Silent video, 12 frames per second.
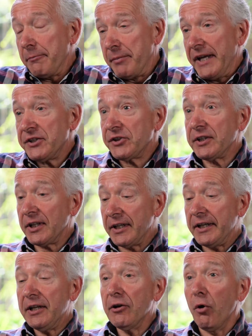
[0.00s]

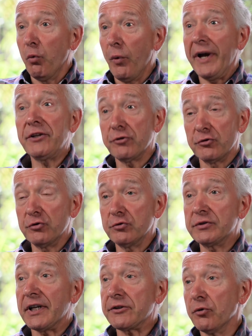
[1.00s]
basically a way to
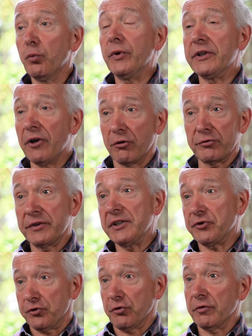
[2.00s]
do that without
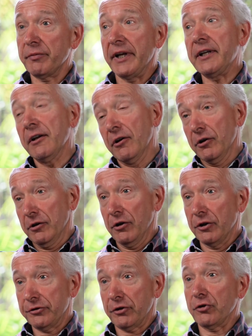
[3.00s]
disturbing
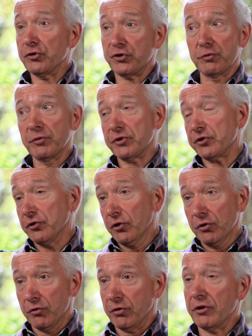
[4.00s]
other customers
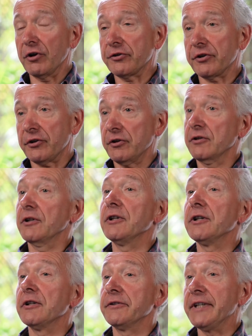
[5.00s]
or other
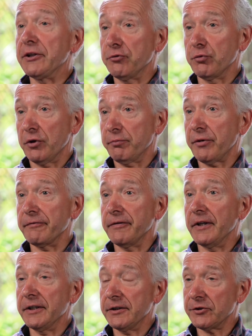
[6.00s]
uh, network
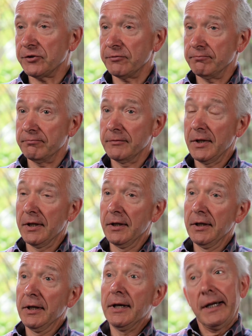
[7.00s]
providers.
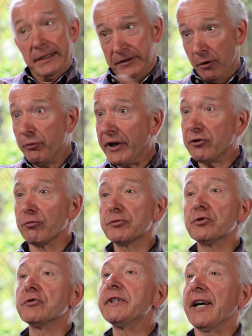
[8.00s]
And then we come
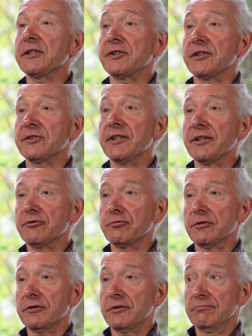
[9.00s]
to the access
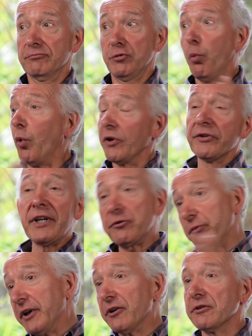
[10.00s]
network, the one
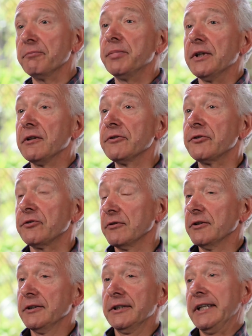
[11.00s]
that we're going to build
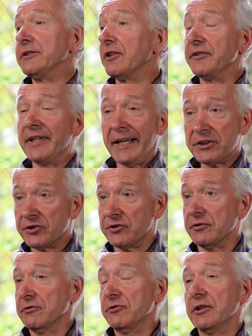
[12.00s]
in the
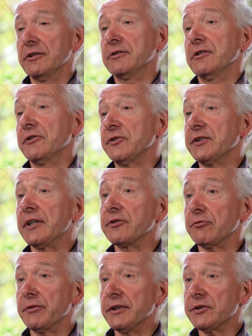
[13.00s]
next uh,
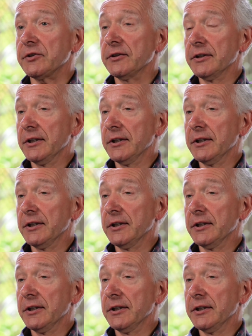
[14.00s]
centuries.